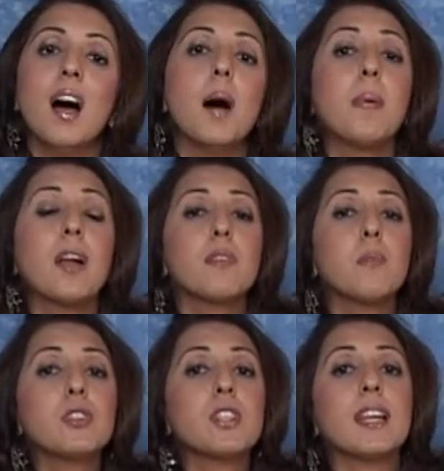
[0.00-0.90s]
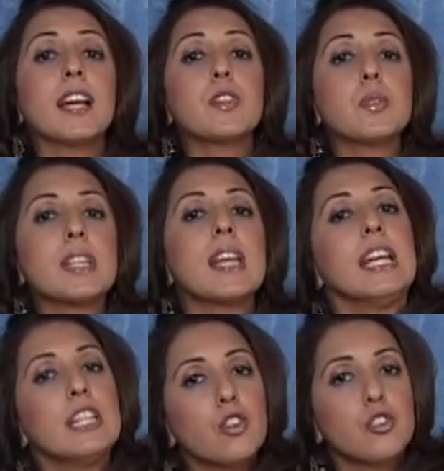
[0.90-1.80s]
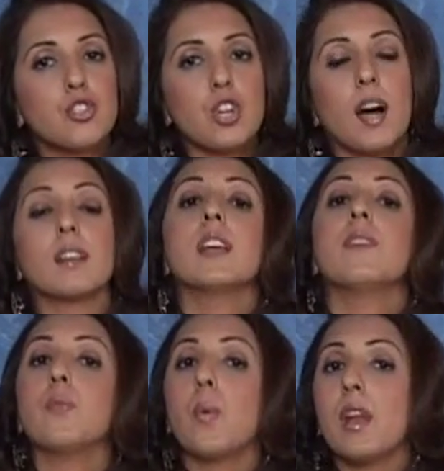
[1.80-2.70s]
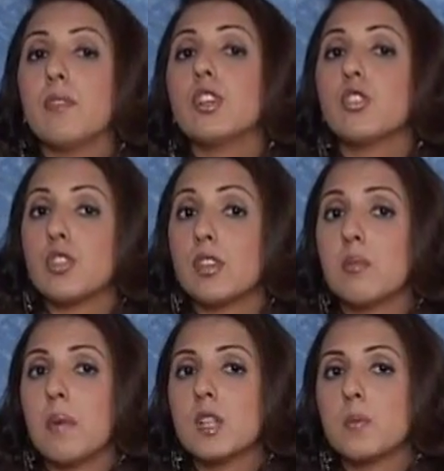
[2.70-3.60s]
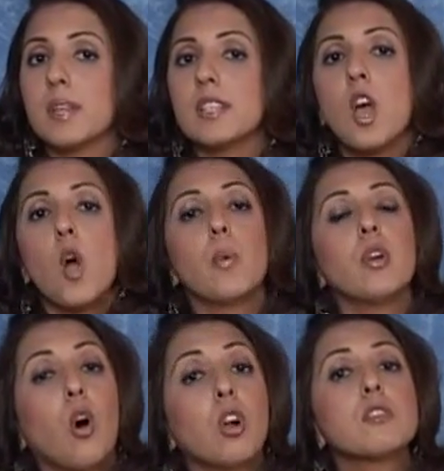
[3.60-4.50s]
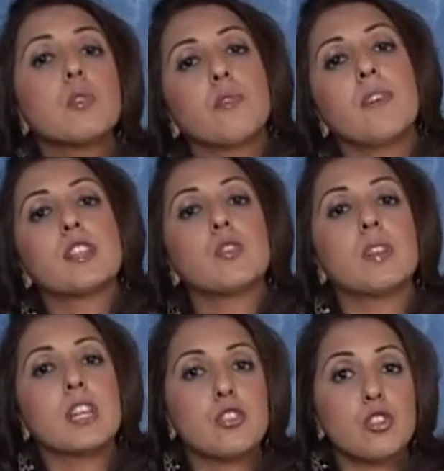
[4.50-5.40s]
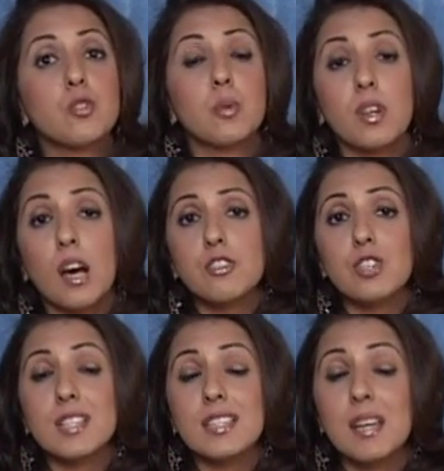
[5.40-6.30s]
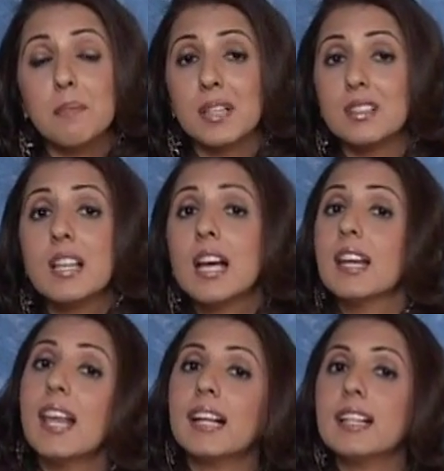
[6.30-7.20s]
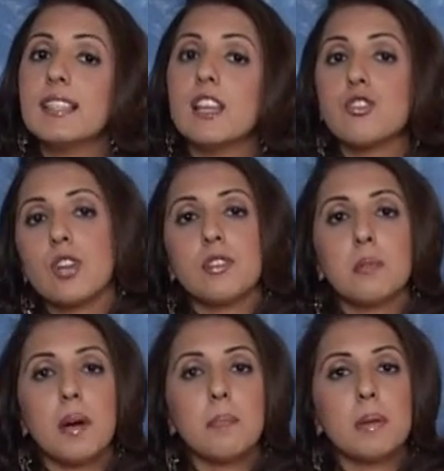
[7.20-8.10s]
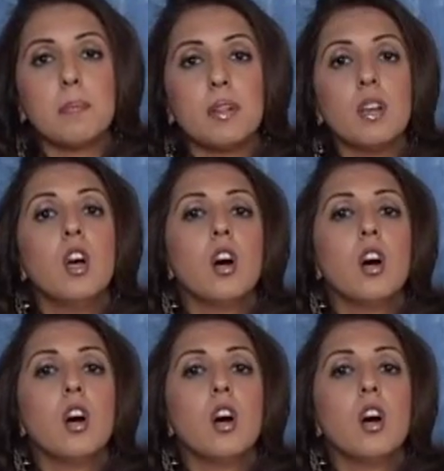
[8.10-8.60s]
Apart from which, I'd like to say in your chart, if wherever your Chandrama is placed, will also affect your nature to a large extent, because like I said, Chandrama people,